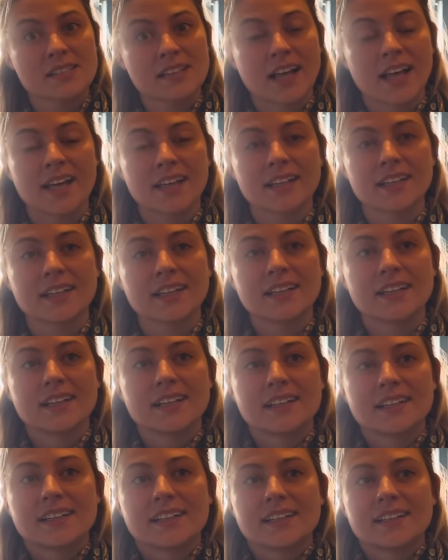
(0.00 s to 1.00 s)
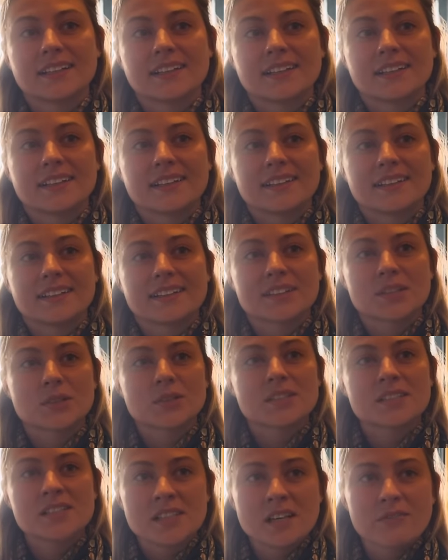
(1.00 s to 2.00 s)
Like, so
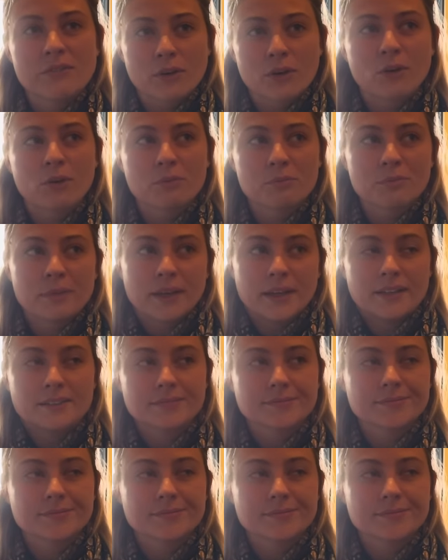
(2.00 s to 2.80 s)
it's difficult, but.